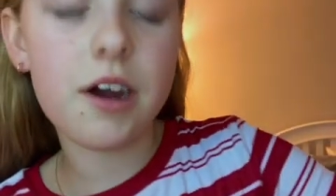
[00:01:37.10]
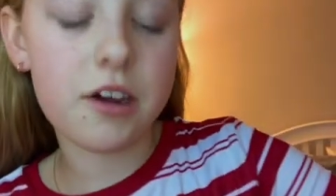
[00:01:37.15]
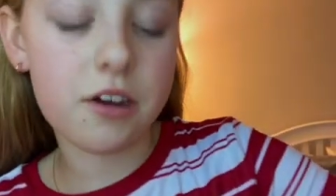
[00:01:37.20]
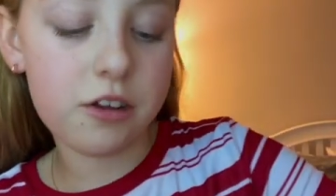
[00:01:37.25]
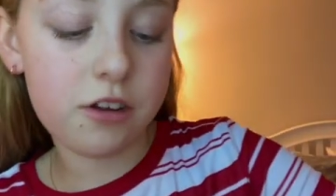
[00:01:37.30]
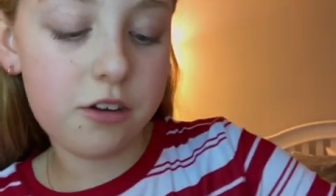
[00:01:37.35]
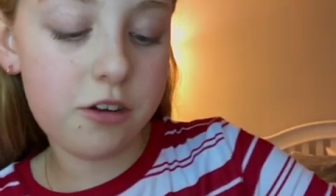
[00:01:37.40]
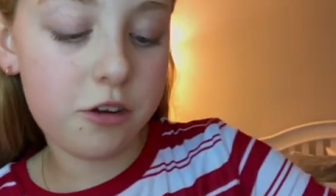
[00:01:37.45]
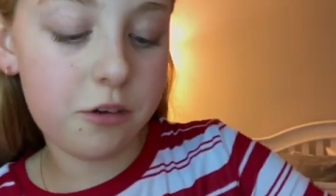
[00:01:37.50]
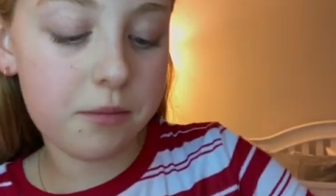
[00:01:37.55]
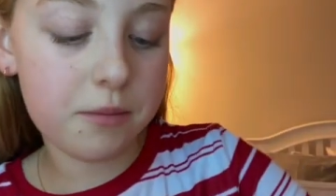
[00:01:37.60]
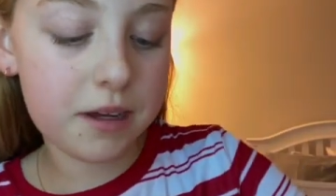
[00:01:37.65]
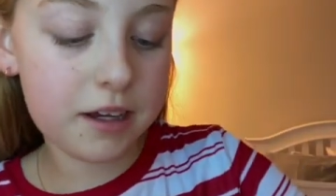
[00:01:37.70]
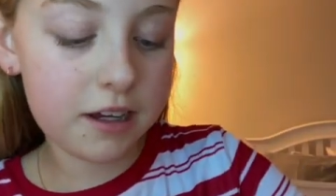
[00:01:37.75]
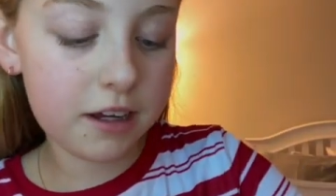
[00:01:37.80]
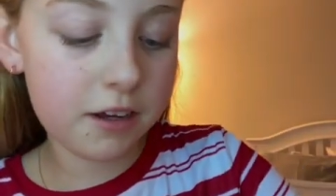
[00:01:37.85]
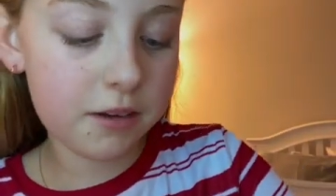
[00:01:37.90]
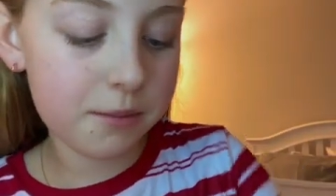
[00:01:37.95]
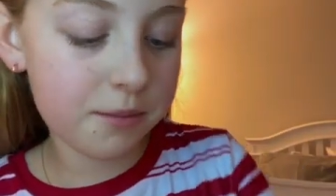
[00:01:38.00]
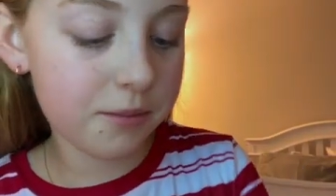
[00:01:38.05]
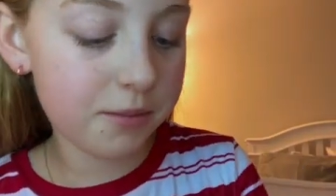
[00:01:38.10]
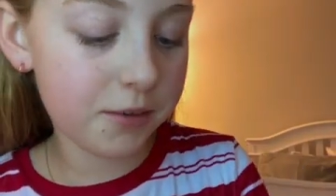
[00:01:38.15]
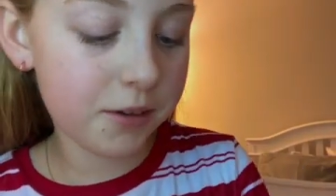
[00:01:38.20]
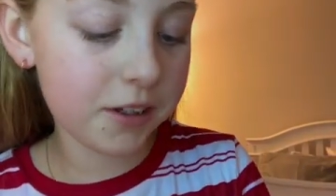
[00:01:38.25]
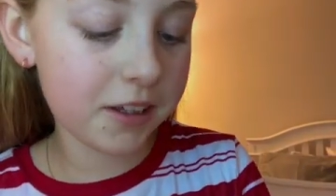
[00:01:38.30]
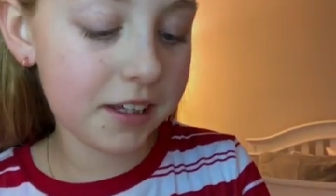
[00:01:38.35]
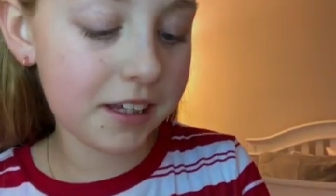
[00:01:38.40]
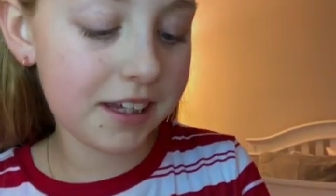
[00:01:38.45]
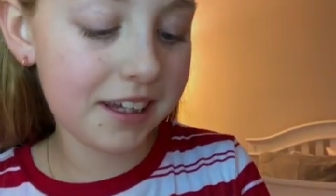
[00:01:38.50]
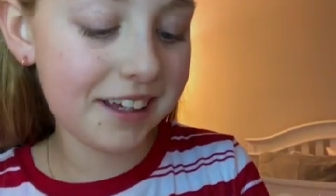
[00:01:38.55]
how you do makeup,
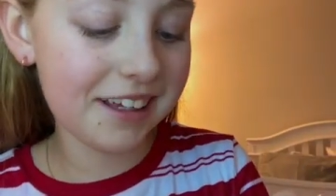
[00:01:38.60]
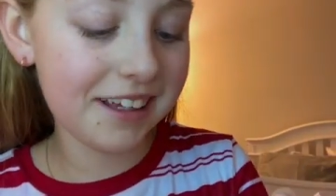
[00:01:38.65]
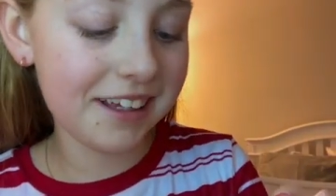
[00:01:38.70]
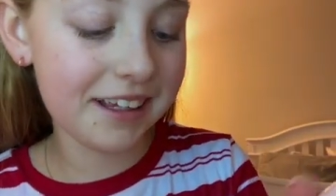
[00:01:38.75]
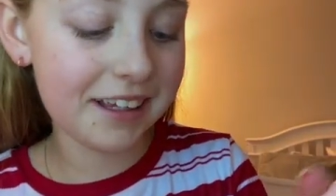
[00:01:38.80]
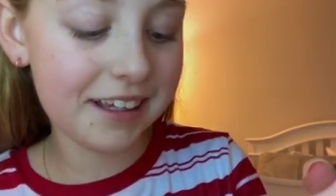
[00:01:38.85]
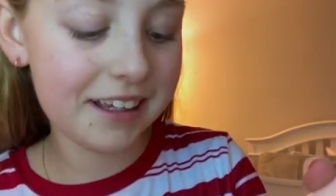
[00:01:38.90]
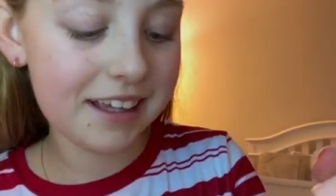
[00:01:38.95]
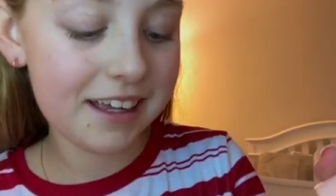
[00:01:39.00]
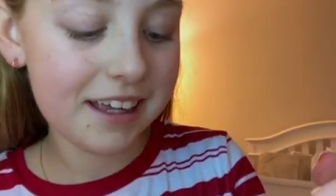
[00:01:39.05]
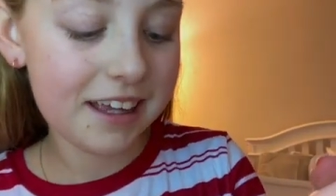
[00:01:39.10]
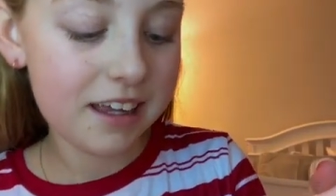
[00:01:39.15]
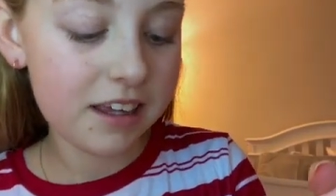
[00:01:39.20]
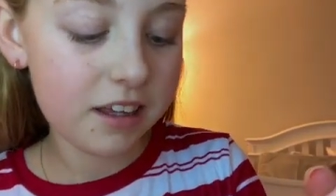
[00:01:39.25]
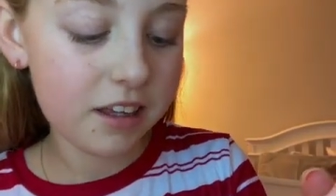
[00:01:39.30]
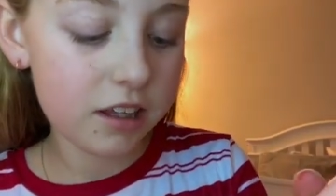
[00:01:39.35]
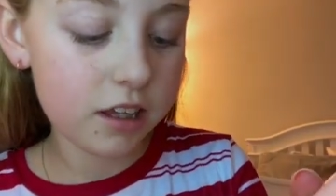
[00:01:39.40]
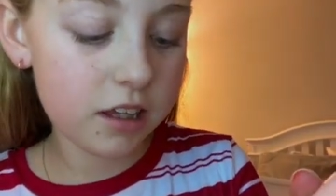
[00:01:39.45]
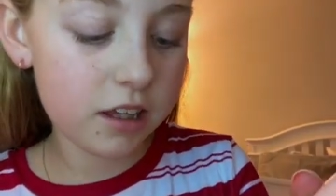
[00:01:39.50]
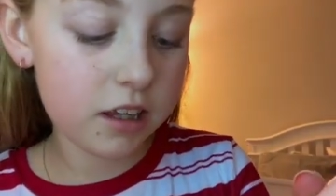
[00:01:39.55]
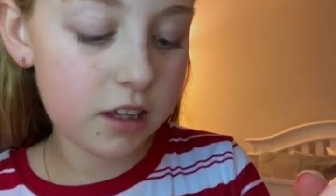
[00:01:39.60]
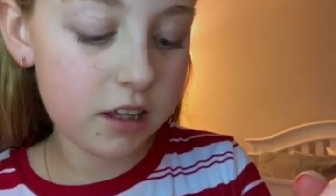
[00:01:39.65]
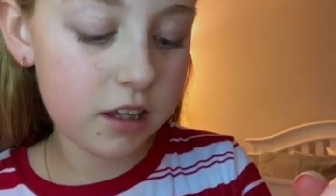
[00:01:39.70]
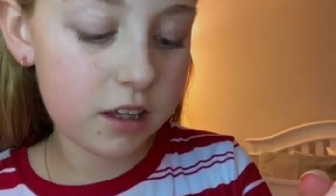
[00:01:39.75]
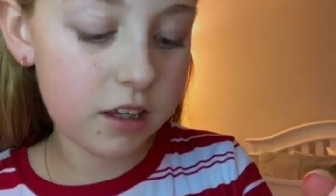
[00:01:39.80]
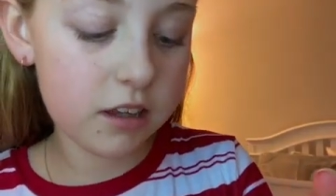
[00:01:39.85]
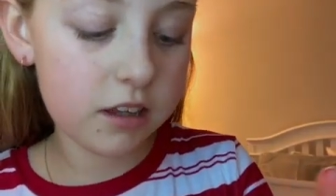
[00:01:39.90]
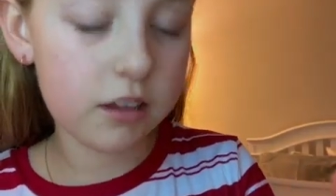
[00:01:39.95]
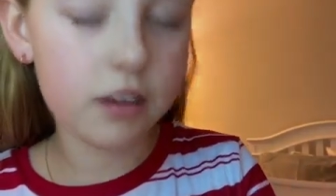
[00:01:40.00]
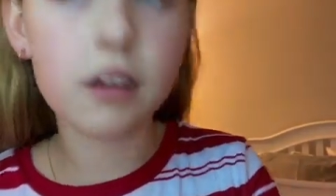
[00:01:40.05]
really.
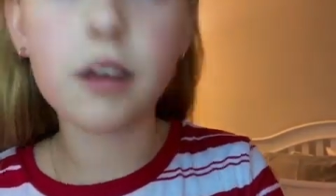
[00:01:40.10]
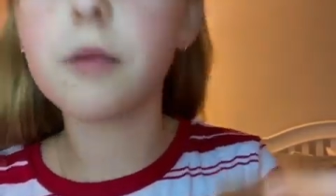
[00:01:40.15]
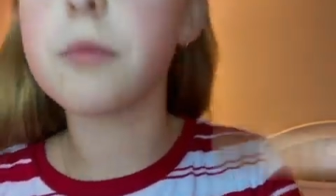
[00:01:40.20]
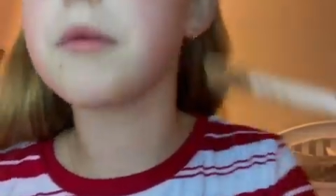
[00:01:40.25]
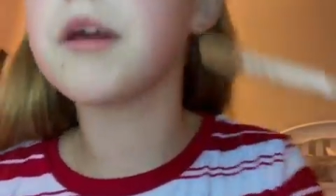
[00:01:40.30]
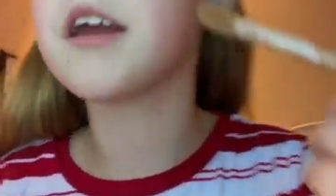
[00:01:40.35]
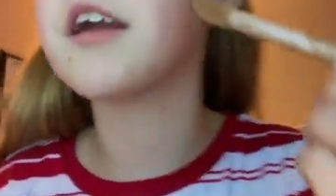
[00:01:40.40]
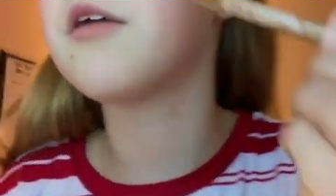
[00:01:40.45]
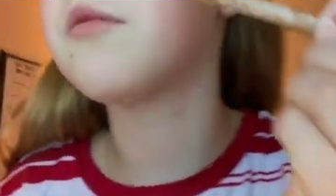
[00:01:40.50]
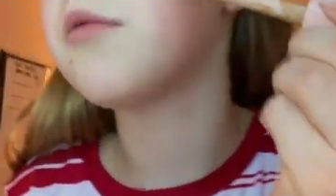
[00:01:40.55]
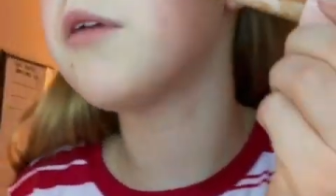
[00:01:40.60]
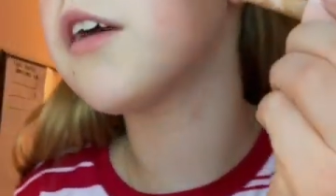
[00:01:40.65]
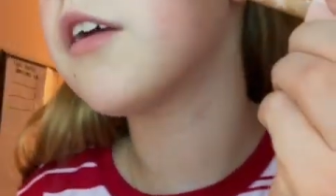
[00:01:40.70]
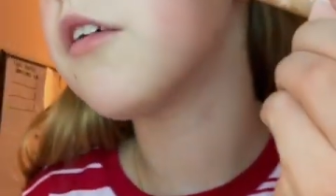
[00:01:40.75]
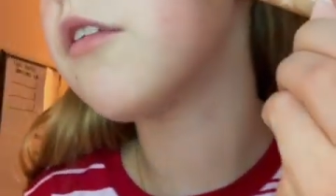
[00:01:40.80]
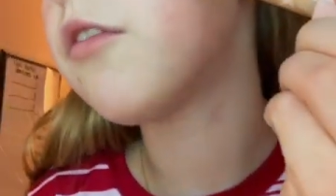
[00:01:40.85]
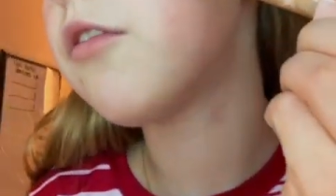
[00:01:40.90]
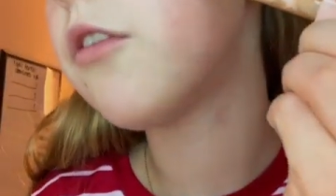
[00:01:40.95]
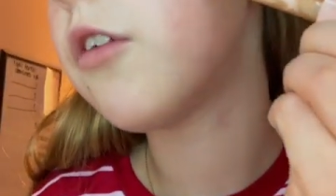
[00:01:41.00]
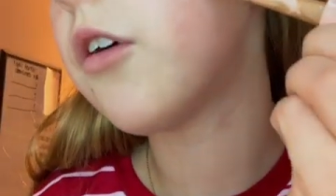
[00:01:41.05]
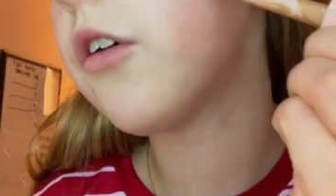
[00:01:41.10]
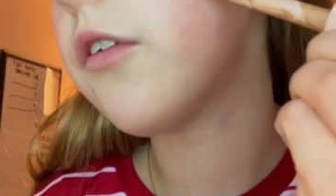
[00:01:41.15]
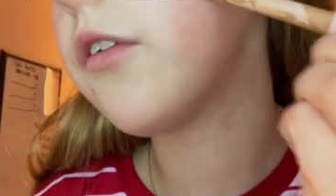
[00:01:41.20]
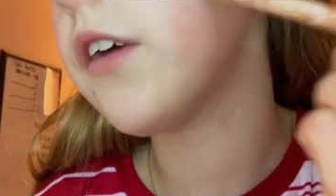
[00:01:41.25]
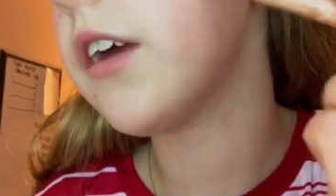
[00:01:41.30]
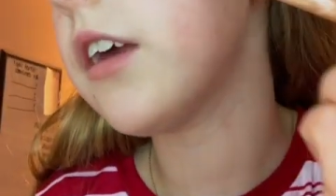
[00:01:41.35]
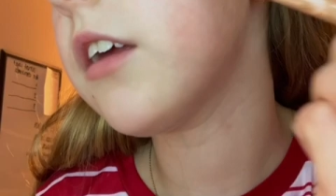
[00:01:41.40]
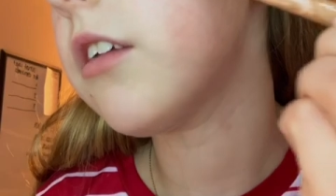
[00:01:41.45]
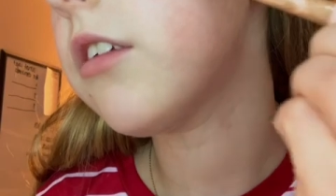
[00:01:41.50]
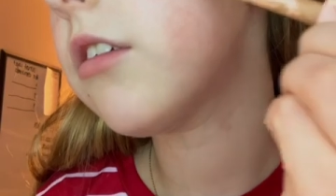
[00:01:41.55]
Like, makeup like a full
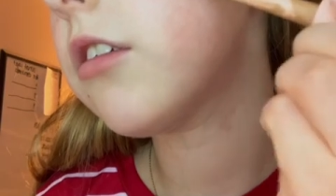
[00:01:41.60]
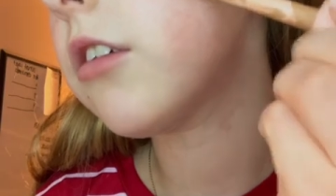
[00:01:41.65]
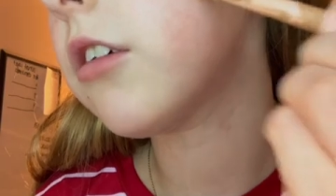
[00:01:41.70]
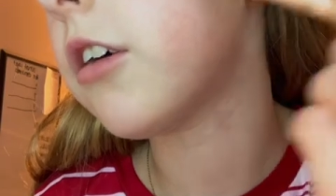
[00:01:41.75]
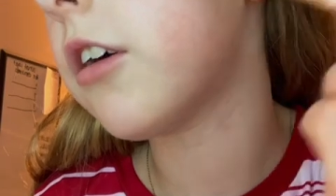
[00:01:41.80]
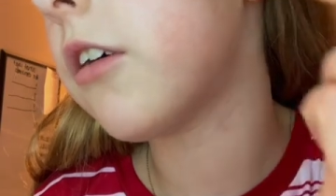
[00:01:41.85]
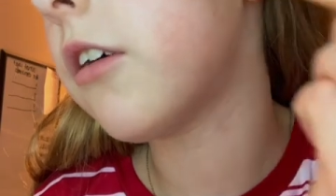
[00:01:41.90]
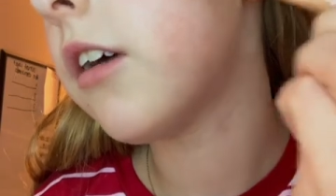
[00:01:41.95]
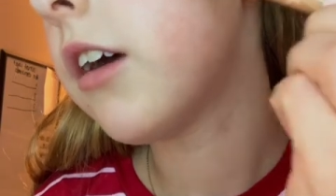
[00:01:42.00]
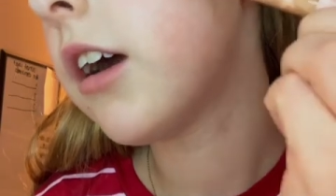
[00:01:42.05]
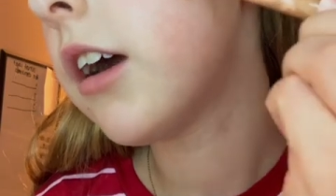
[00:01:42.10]
face. So